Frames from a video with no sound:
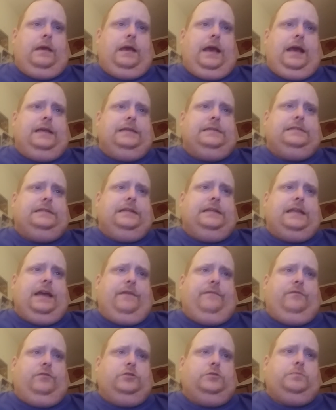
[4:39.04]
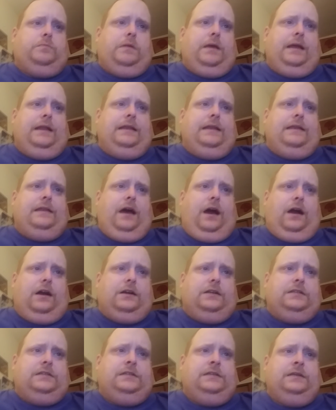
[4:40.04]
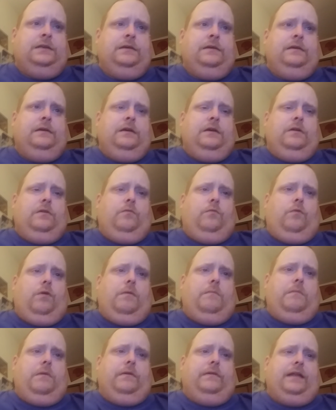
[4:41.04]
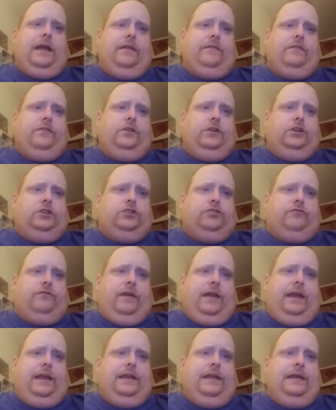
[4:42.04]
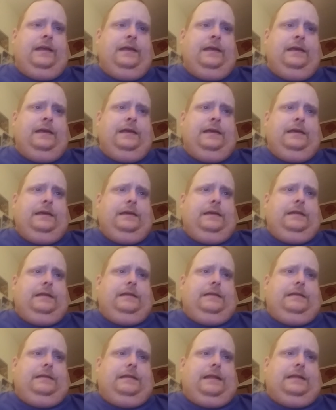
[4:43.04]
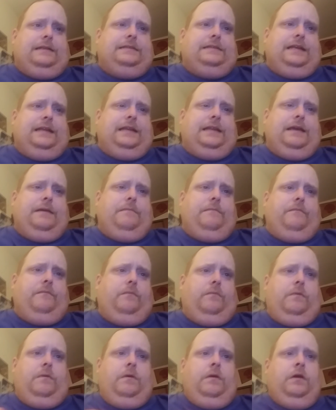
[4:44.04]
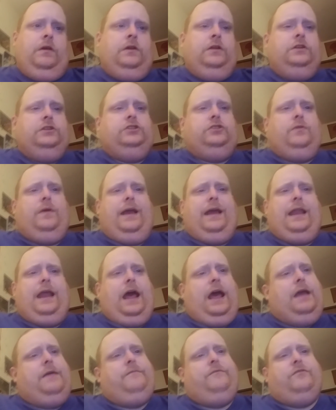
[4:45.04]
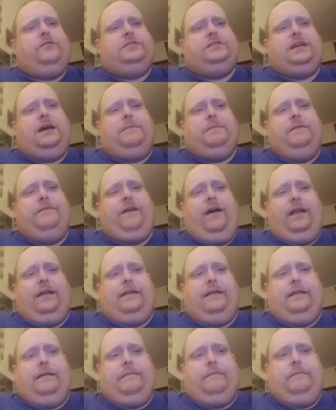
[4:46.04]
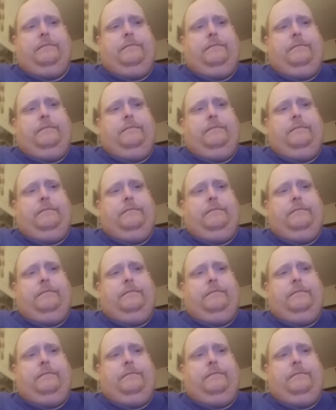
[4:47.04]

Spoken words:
as the Devils played the Ducks 1 month after the trade that sent him to Anaheim for Sami Vatanen.